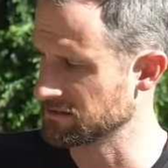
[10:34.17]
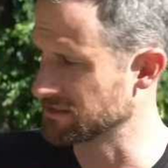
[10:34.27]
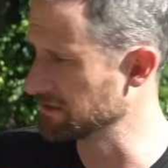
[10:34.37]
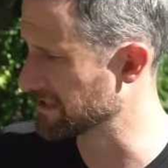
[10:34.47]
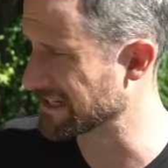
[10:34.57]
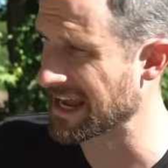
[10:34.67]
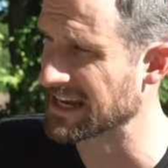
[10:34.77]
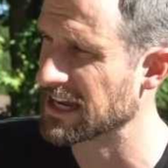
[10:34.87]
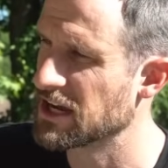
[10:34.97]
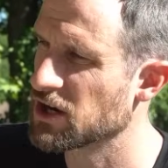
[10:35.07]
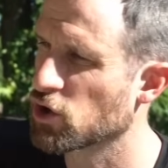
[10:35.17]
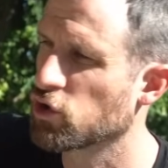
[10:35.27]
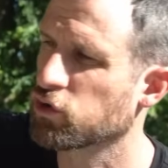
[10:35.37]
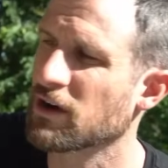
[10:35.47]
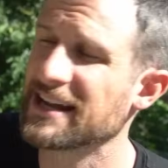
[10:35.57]
seems like a
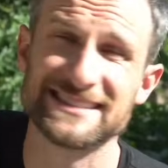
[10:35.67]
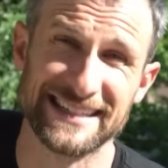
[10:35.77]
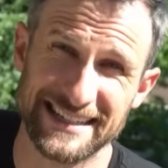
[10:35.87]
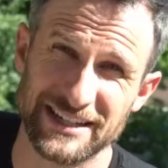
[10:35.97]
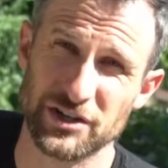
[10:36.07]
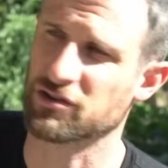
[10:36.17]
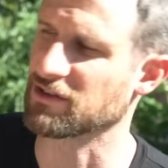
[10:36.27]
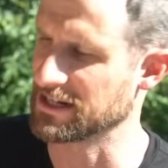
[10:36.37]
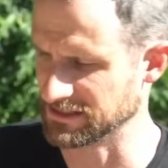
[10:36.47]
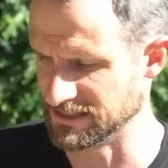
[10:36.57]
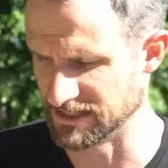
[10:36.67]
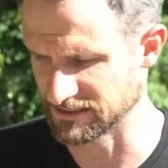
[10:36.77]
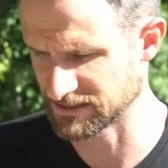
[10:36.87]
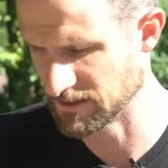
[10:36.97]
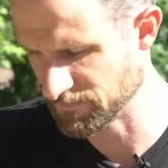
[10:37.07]
crazy, crazy
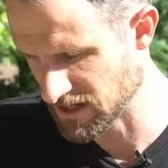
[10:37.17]
disc.